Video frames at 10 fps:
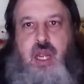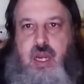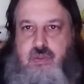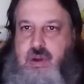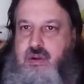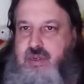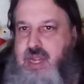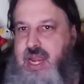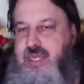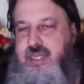around
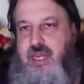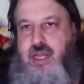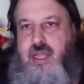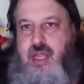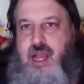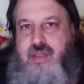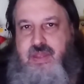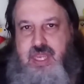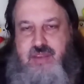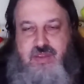9, 10 o'clock in
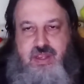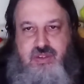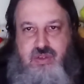the evening.